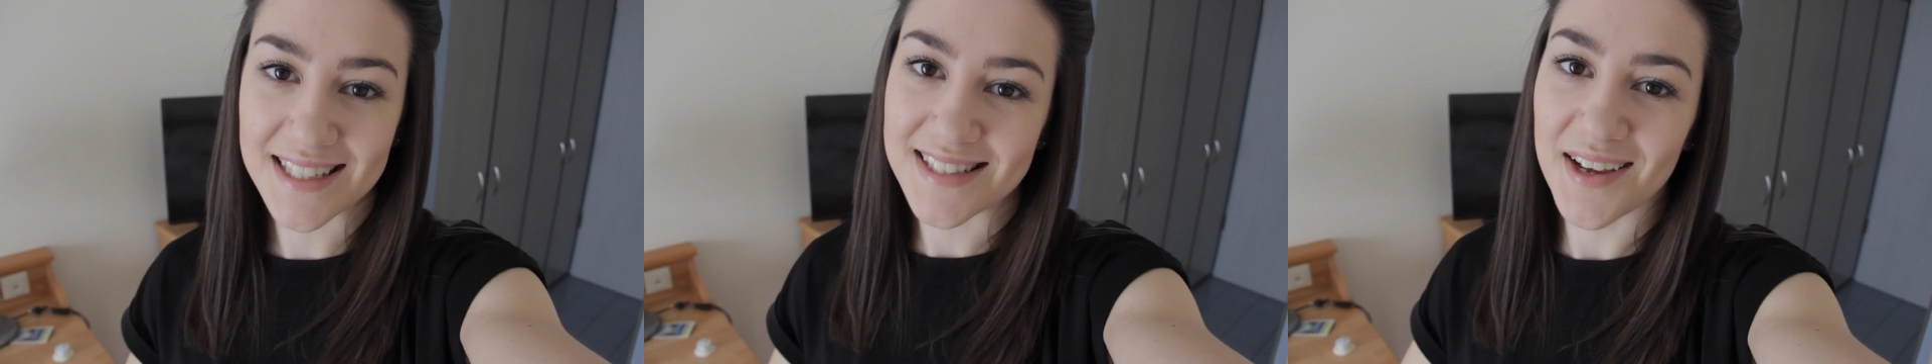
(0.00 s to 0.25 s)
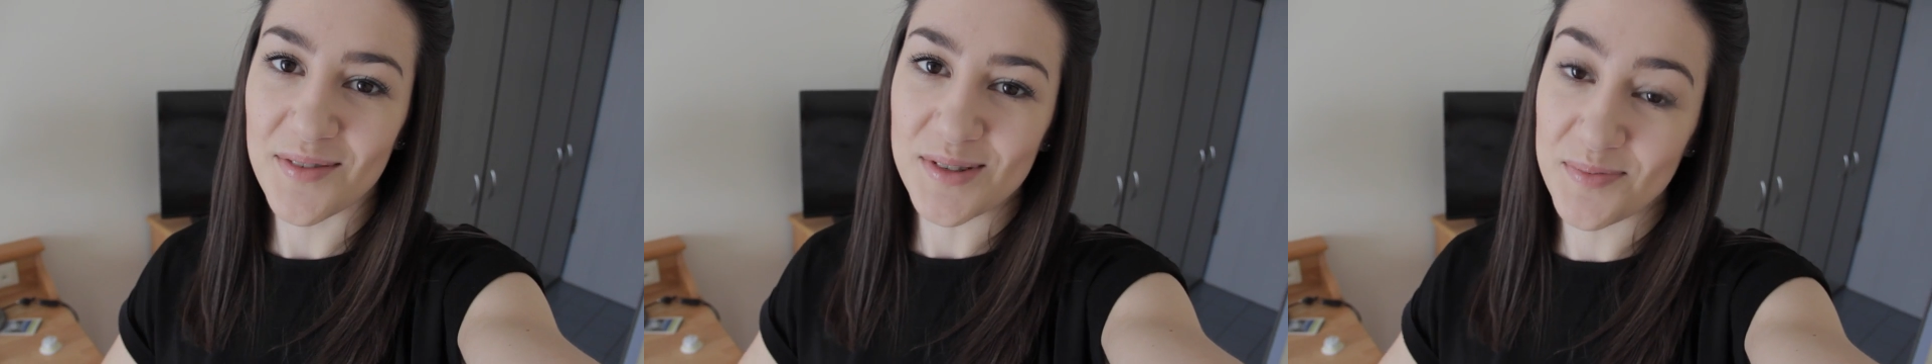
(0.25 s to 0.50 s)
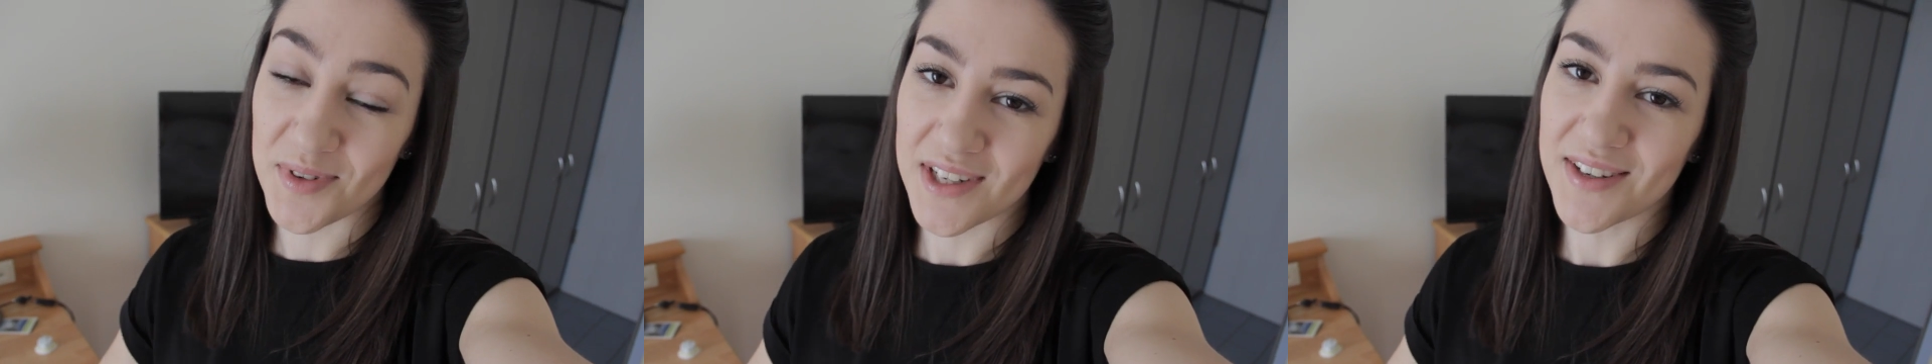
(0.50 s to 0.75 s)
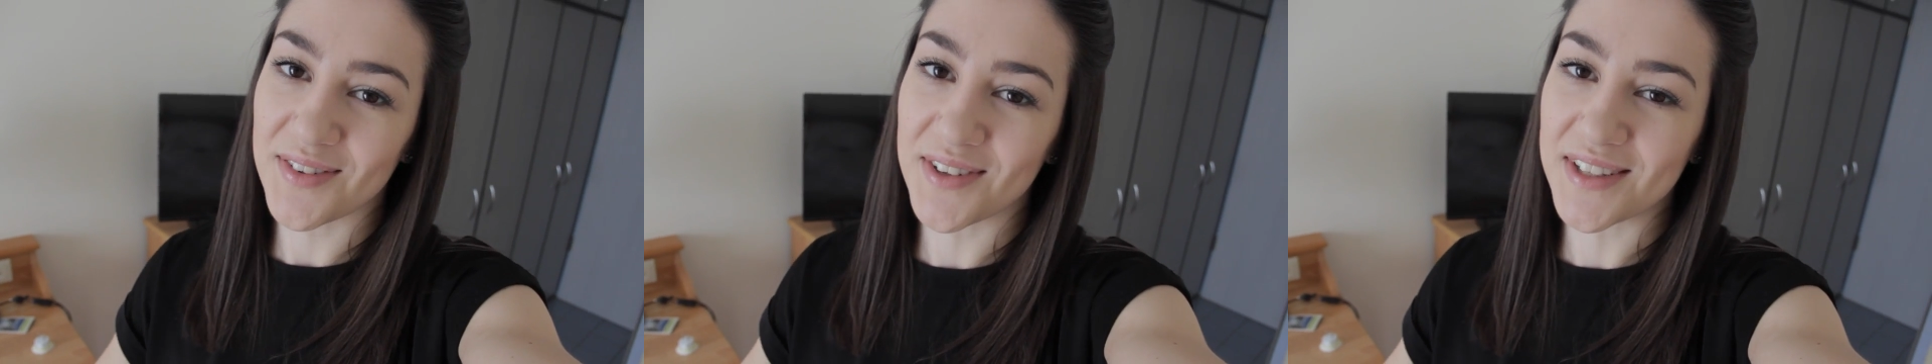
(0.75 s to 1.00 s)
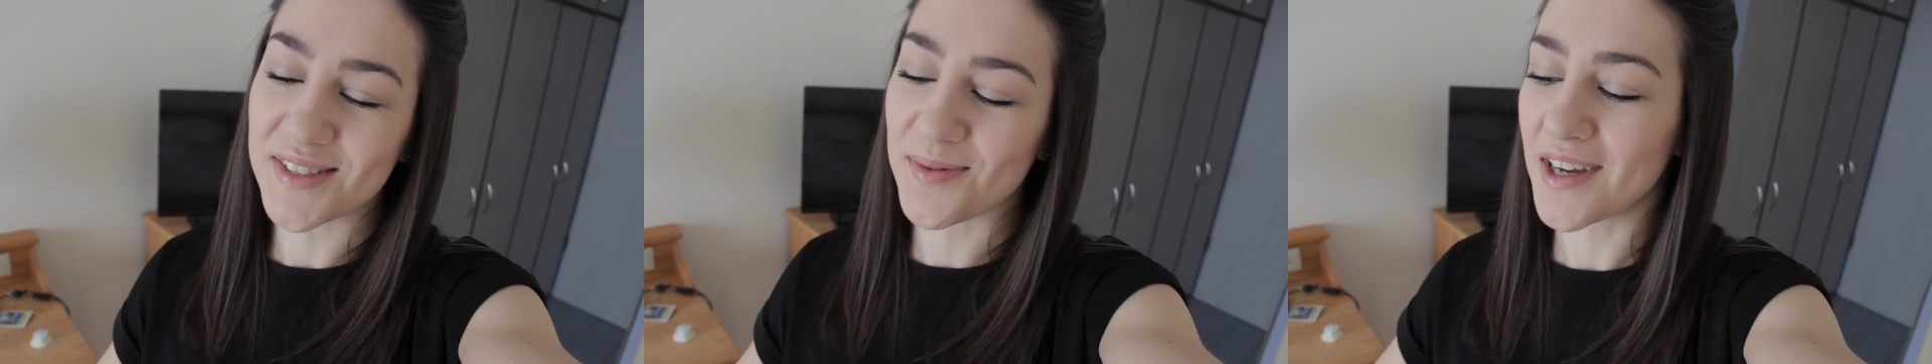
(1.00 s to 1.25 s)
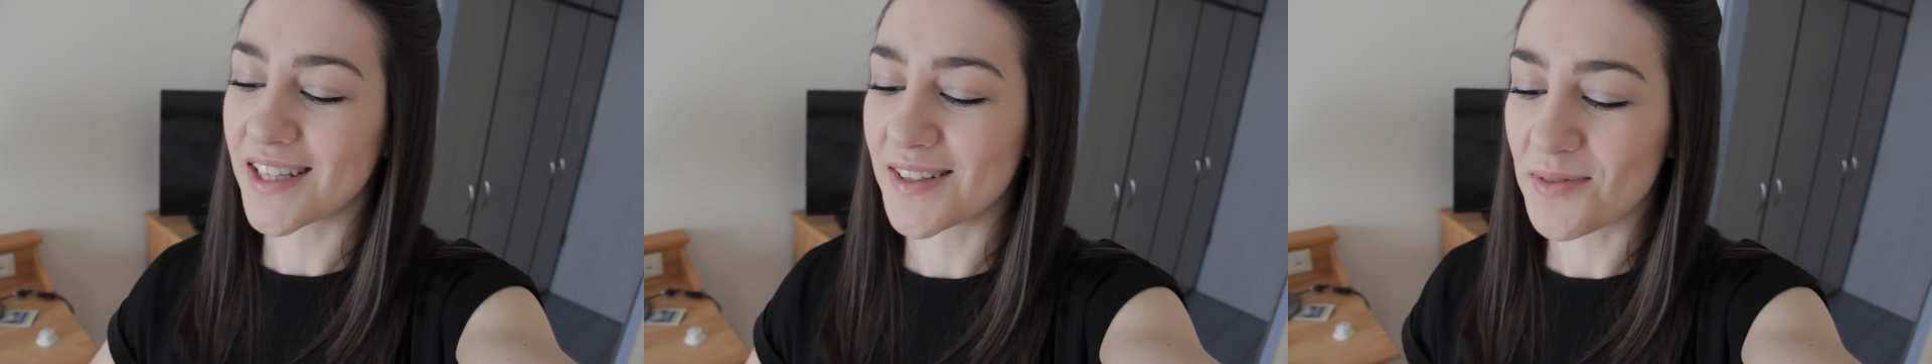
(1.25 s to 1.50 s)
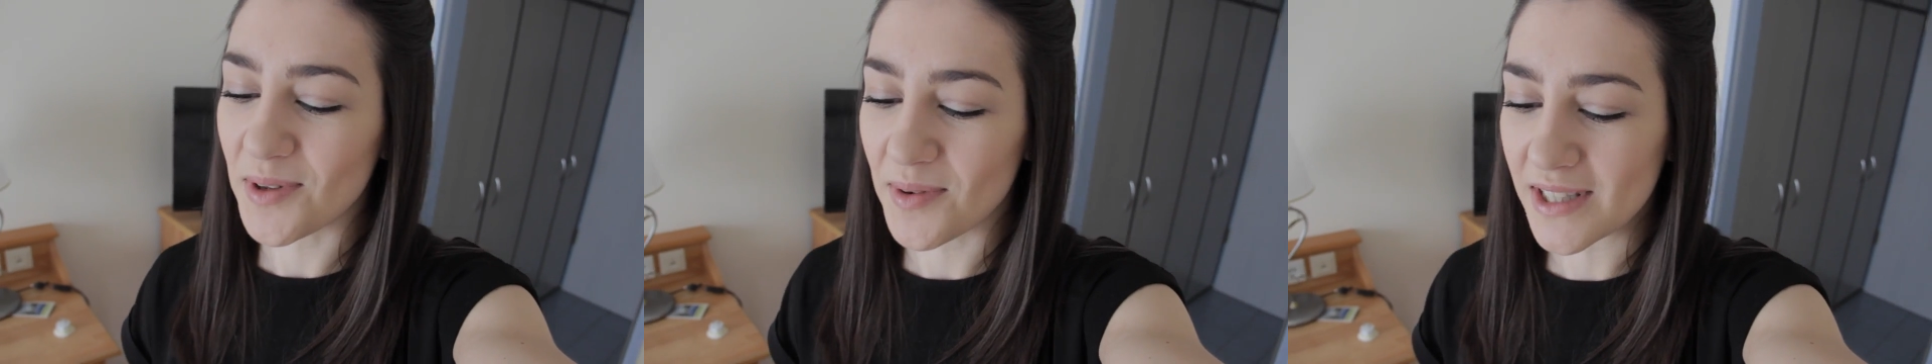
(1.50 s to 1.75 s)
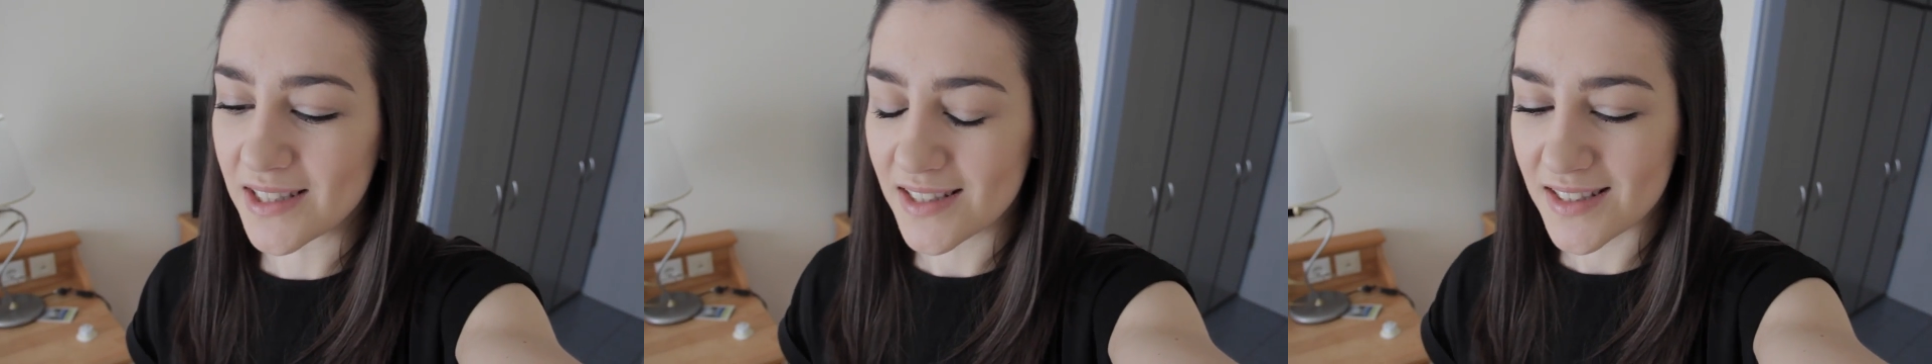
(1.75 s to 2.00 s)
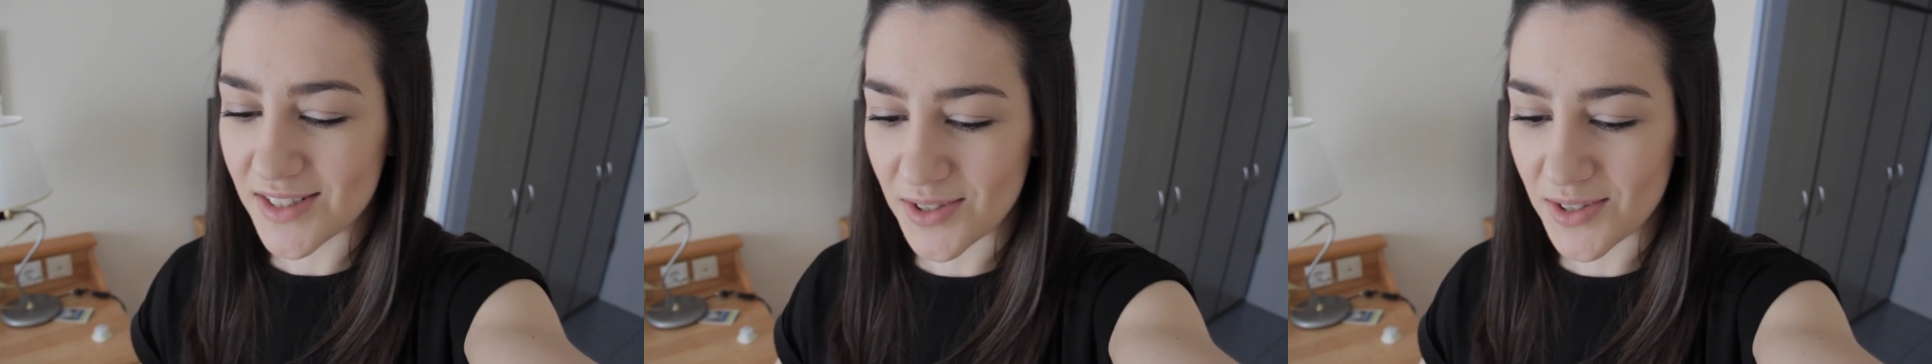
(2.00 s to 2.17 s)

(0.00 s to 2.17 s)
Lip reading: Last night was pretty cool as well. We went